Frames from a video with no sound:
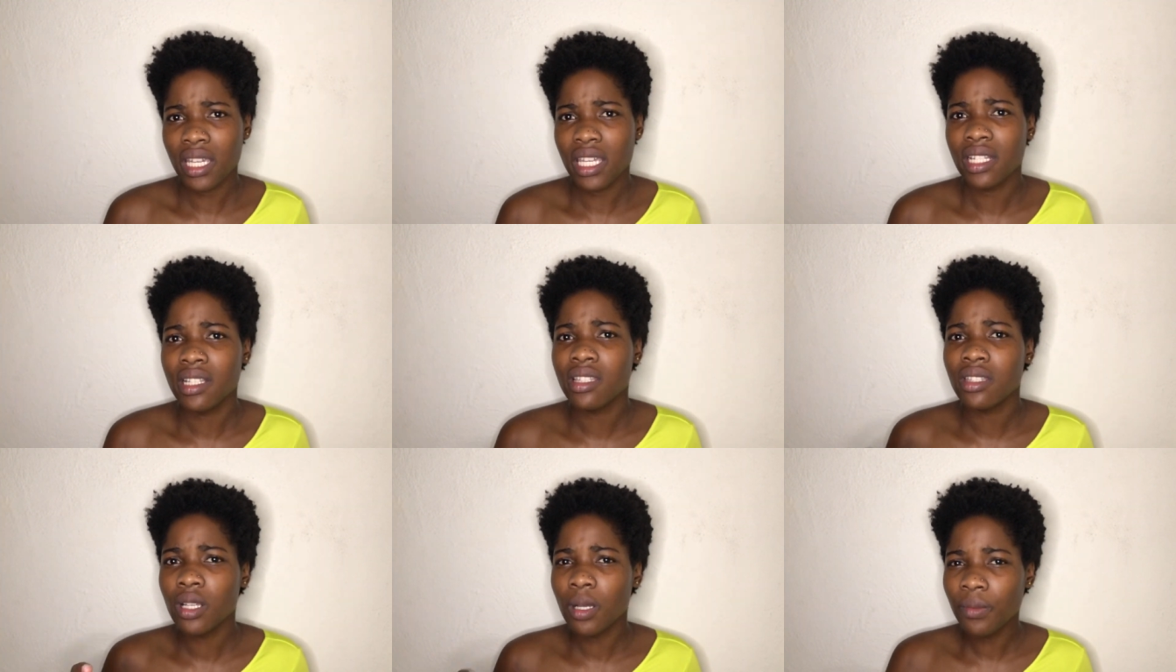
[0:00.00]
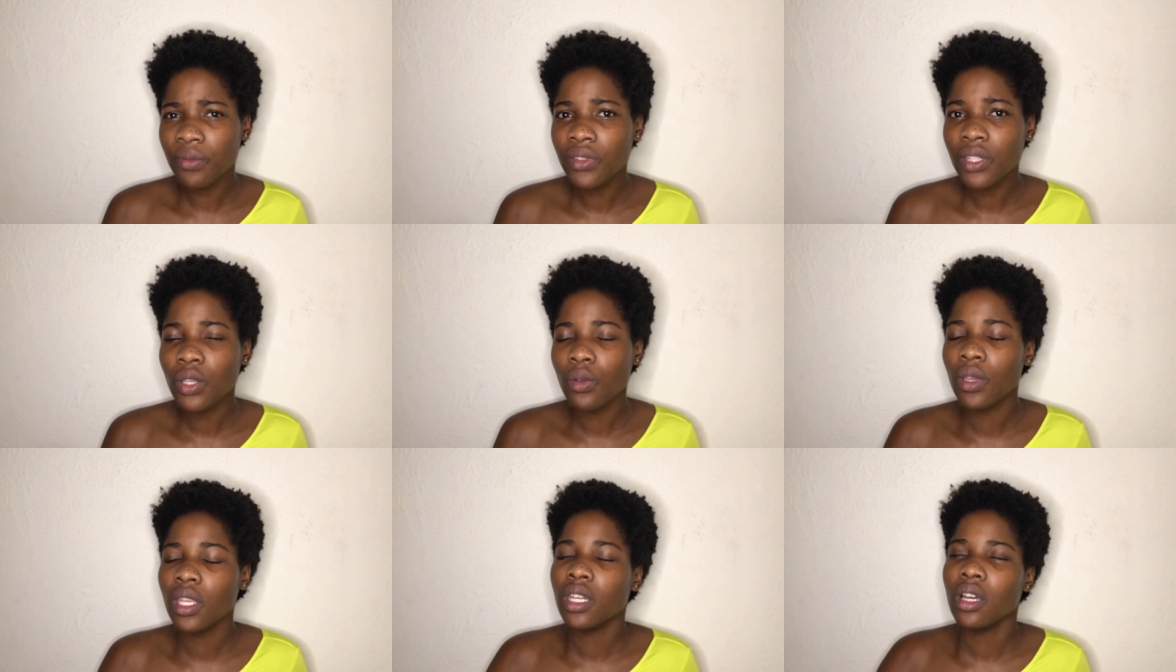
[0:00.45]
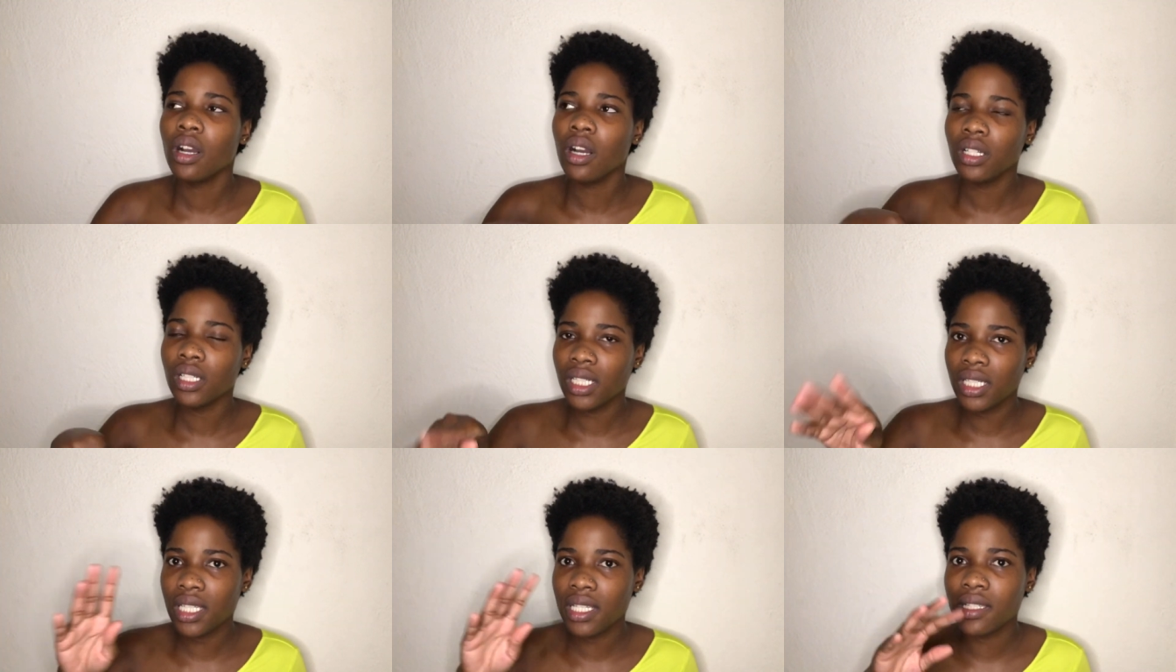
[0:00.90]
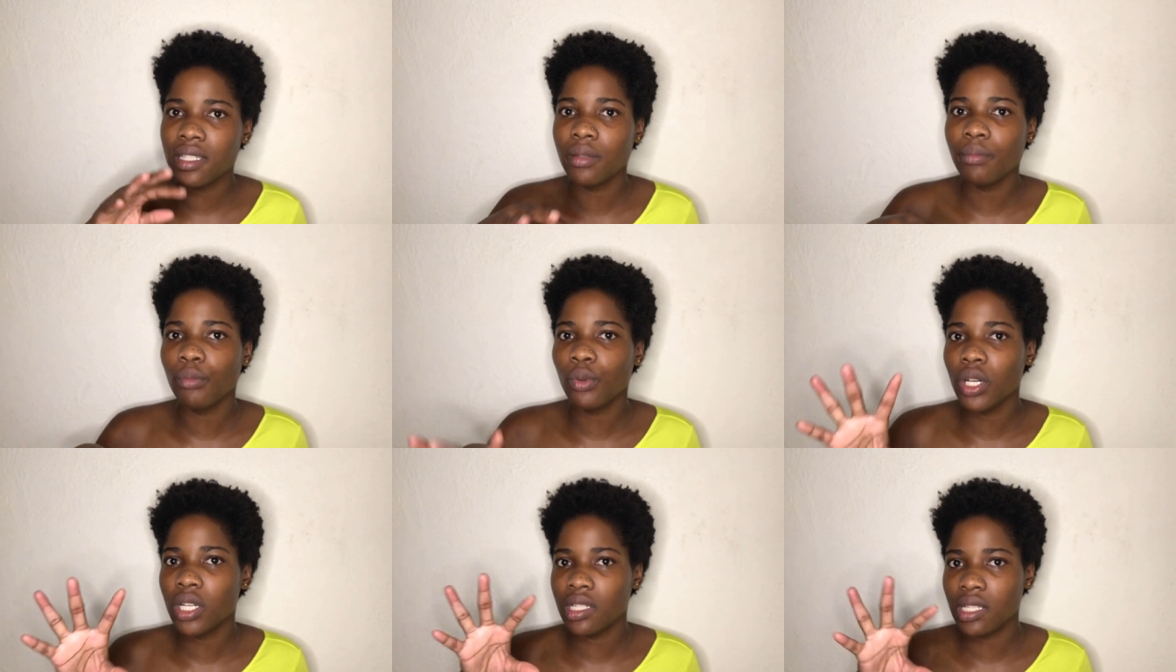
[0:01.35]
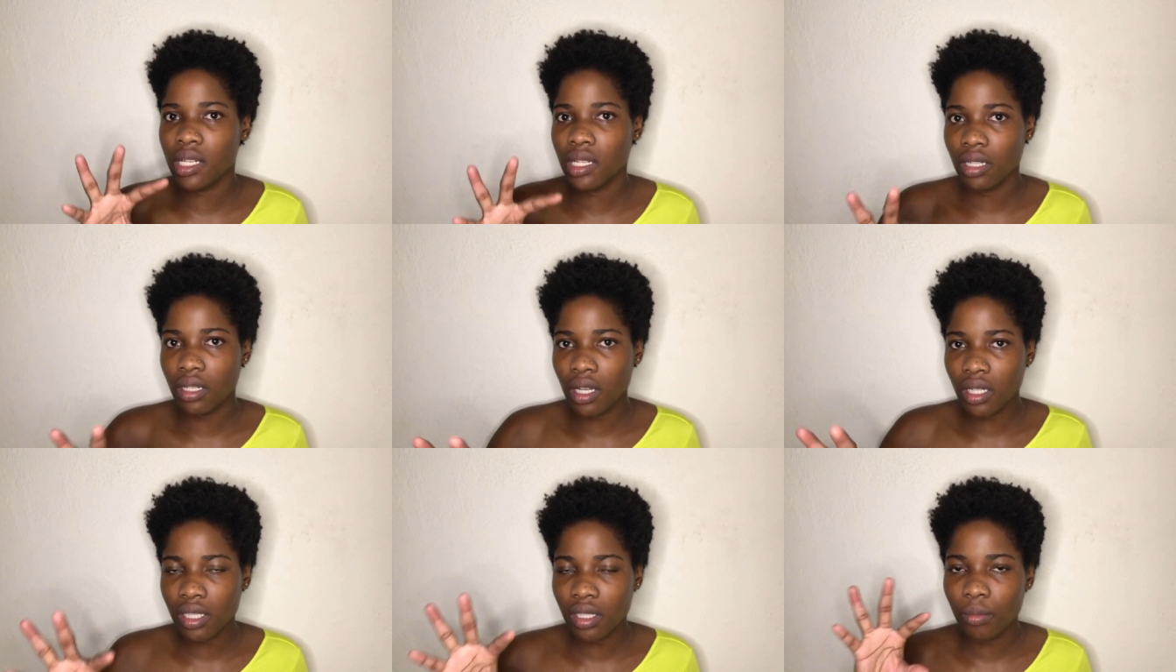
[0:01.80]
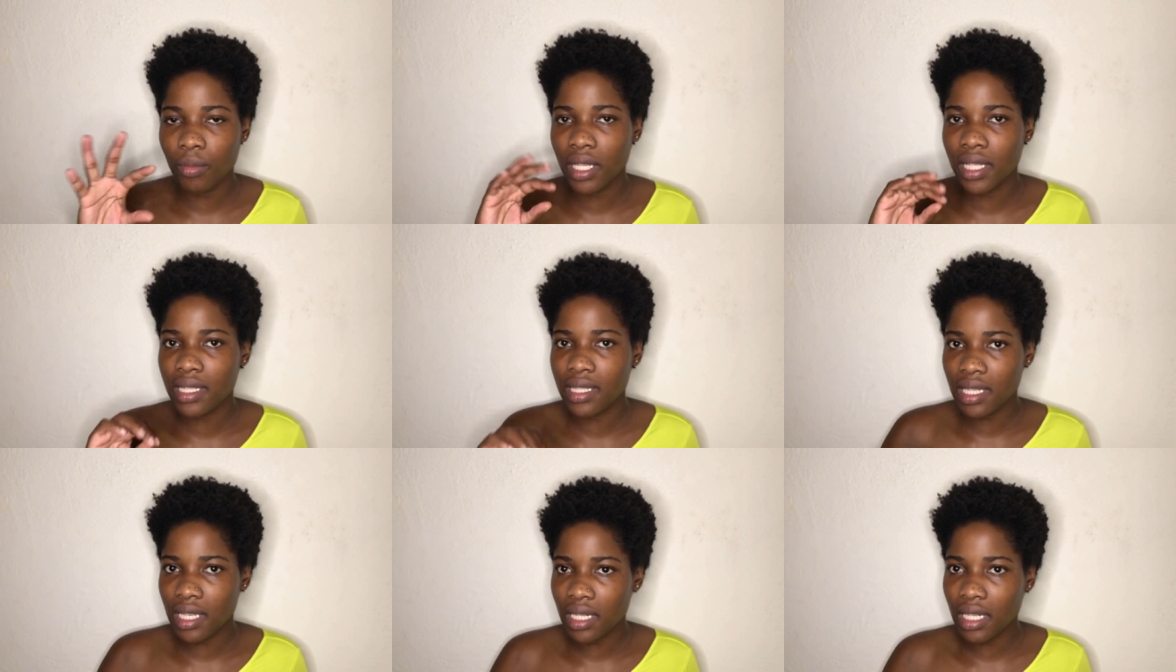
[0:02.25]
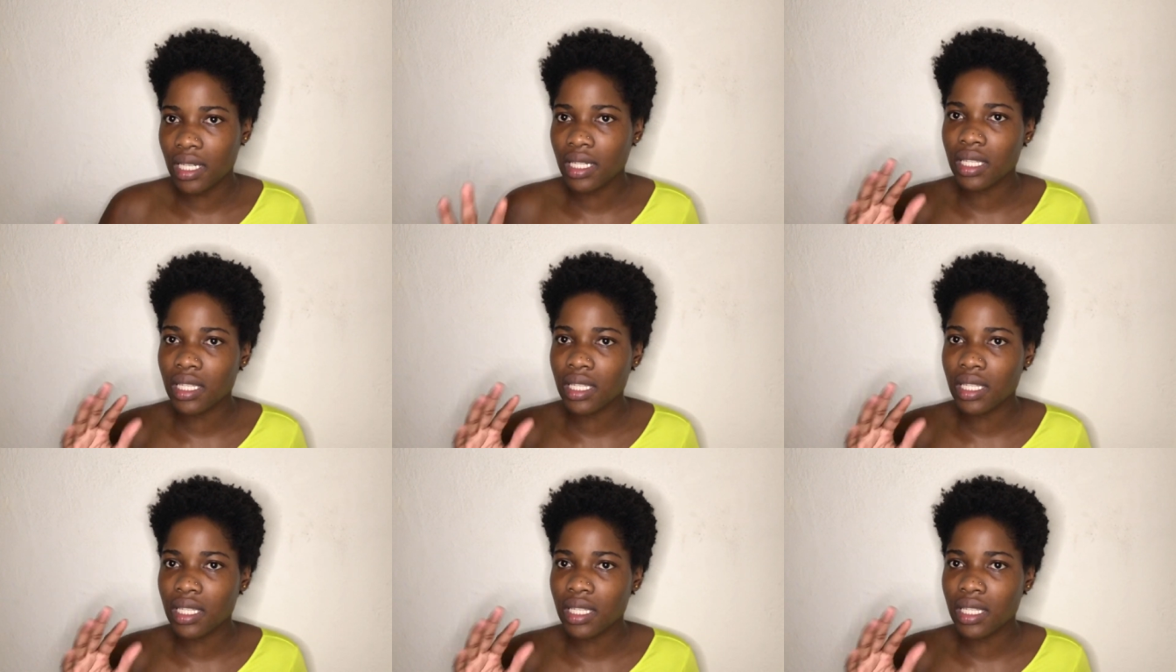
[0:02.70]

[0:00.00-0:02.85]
something with all of these important documents in it.